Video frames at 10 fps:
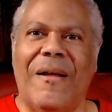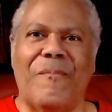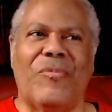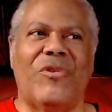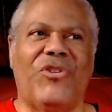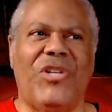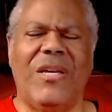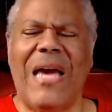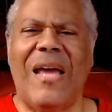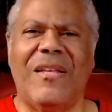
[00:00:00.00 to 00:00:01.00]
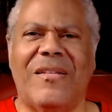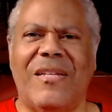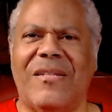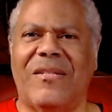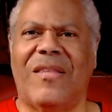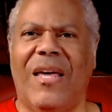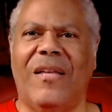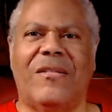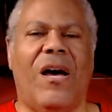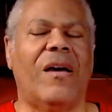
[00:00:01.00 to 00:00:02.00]
she got into this thing
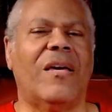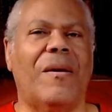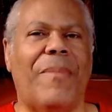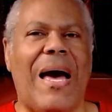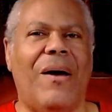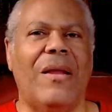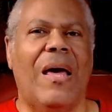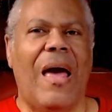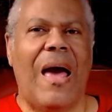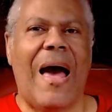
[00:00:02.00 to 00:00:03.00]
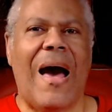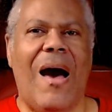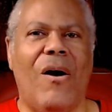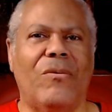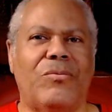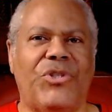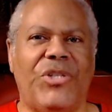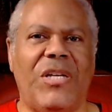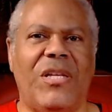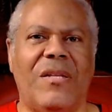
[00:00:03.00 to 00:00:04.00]
talking about how
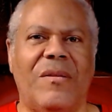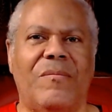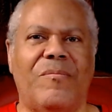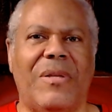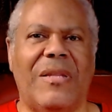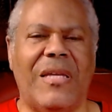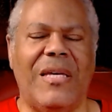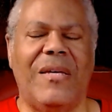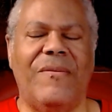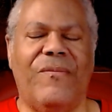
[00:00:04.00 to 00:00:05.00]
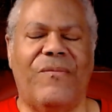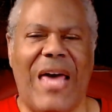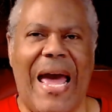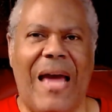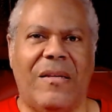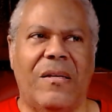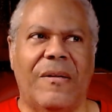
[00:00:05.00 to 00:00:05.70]
she didn't believe that